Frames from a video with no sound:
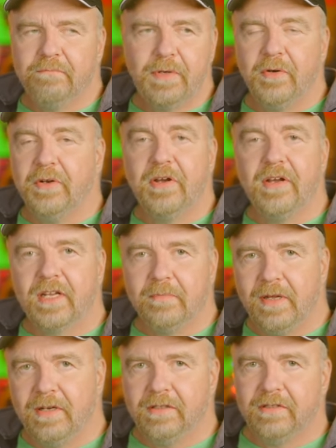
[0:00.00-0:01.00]
periodic
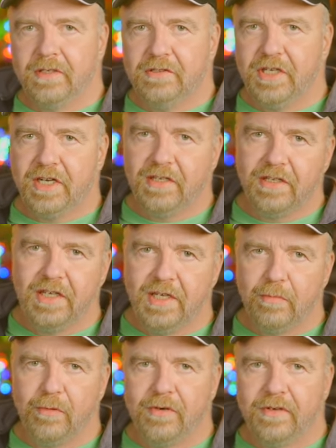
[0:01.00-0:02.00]
maintenance like checking the
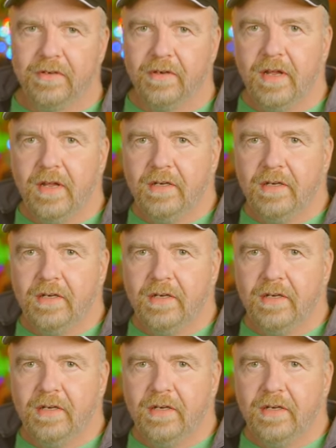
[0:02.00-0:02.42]
keyboard or